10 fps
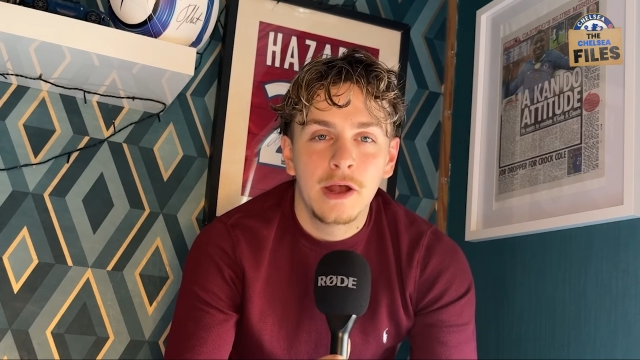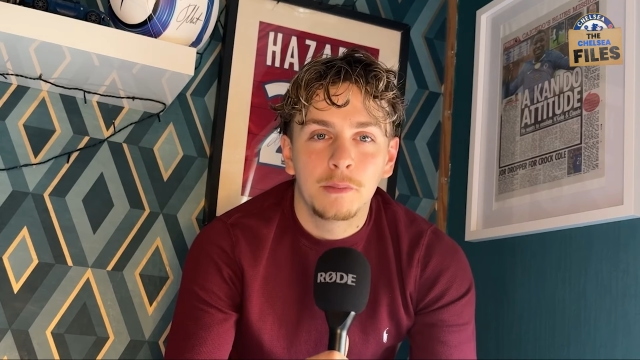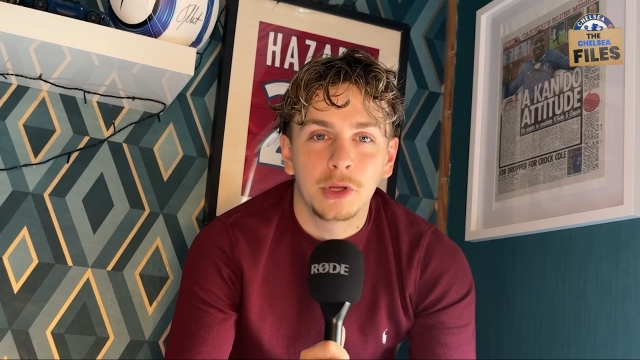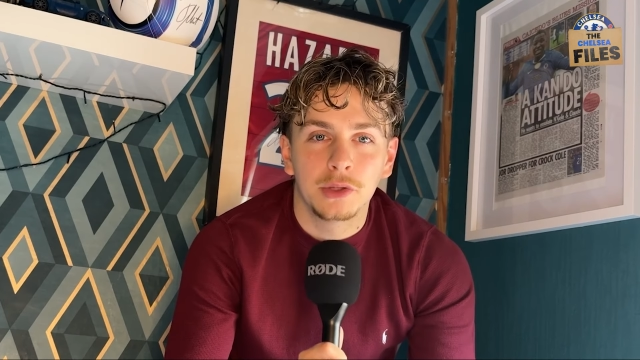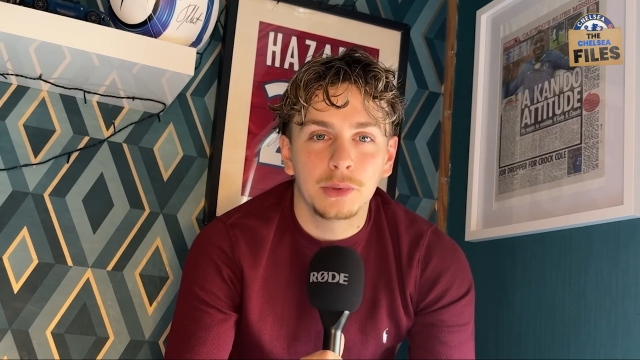
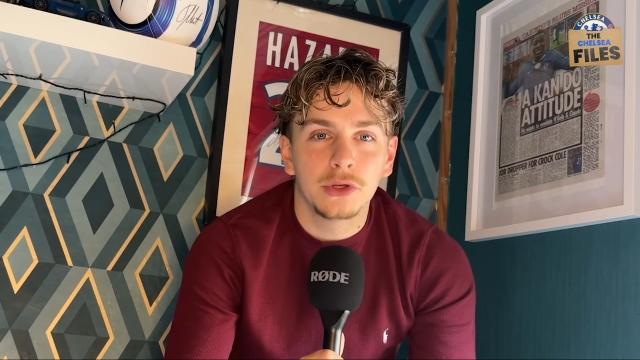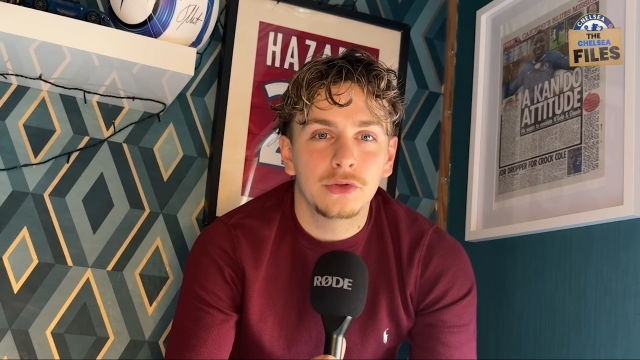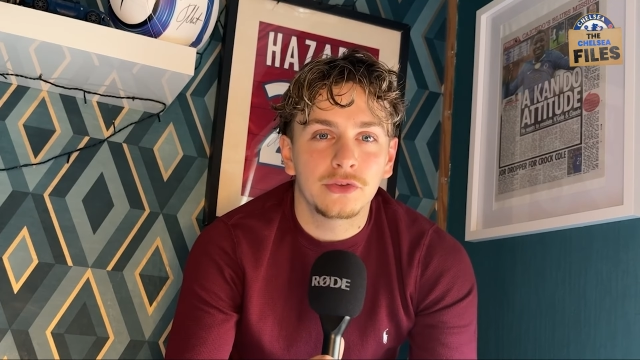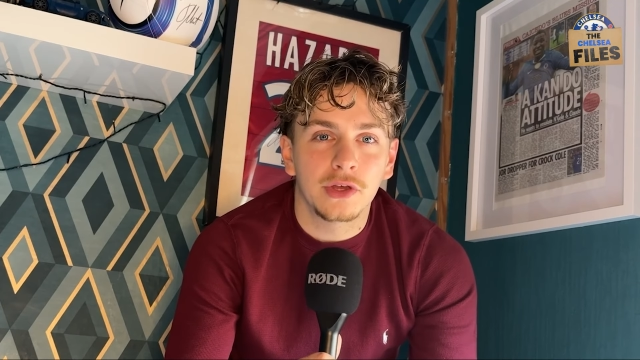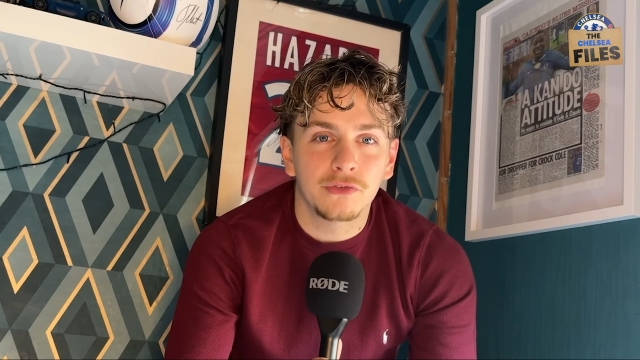But the
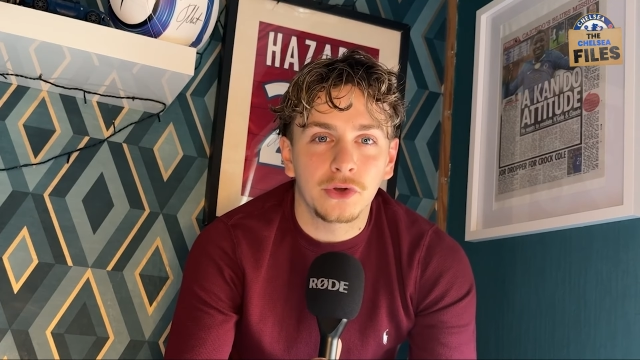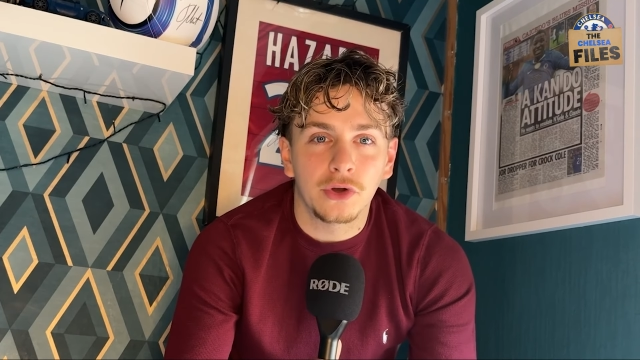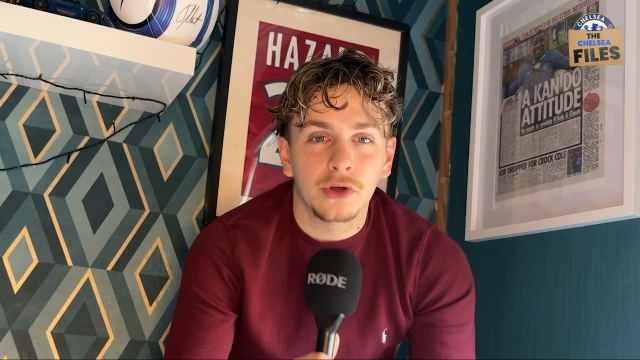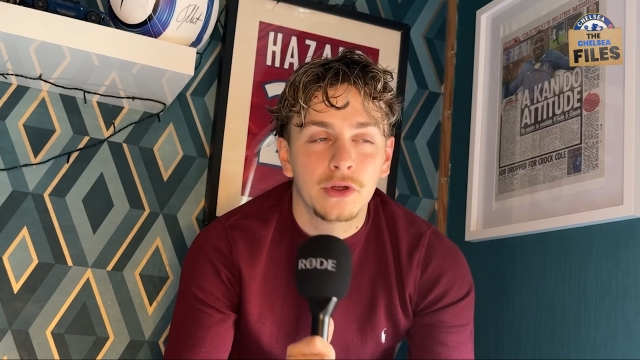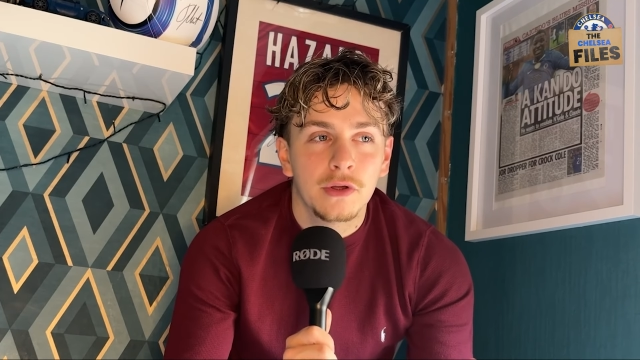Blues have
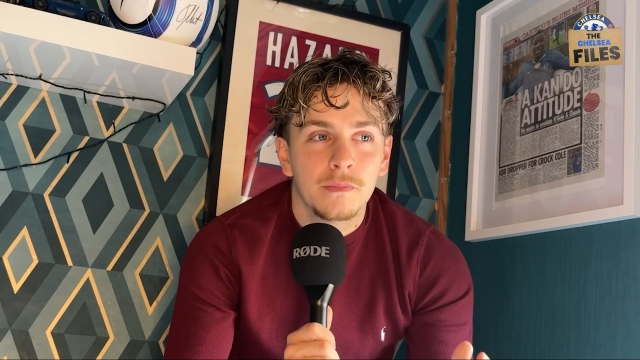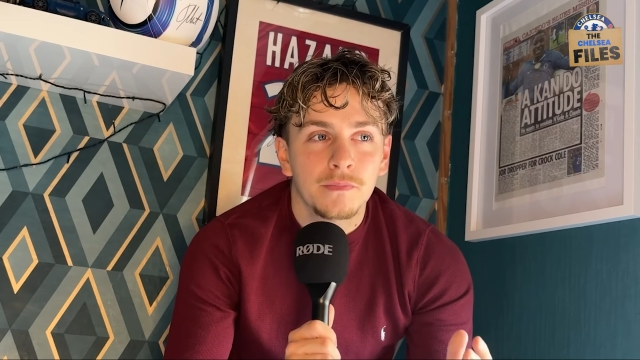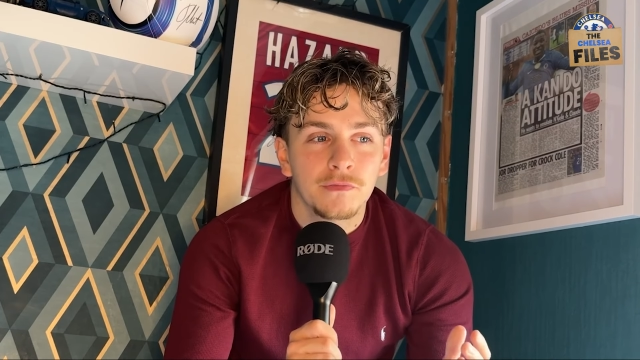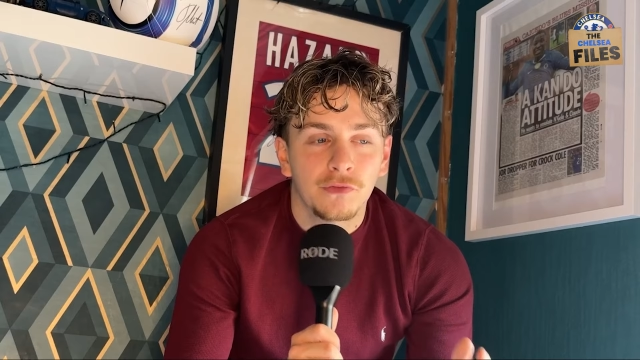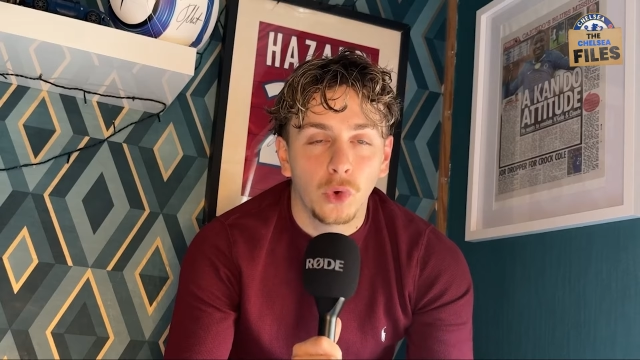got
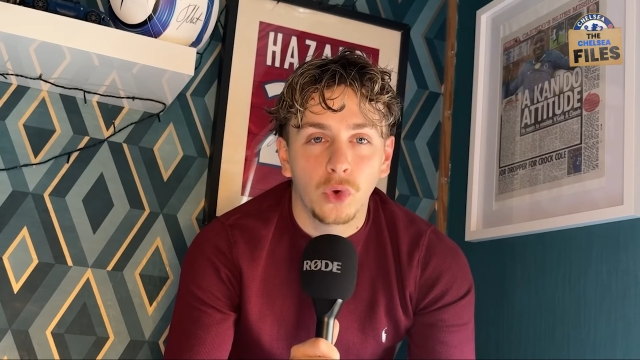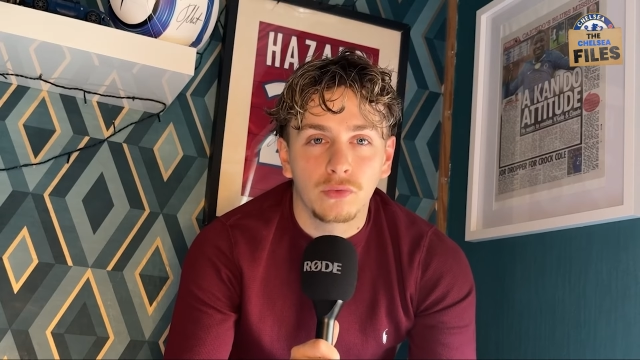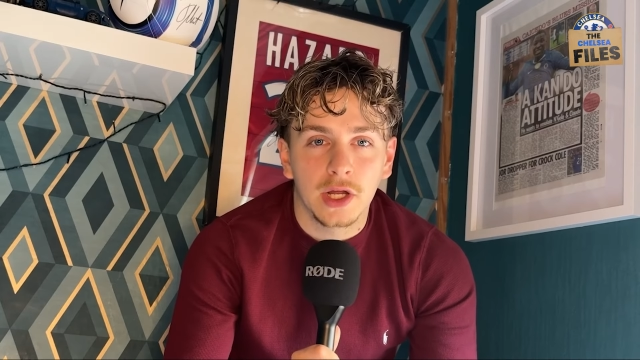4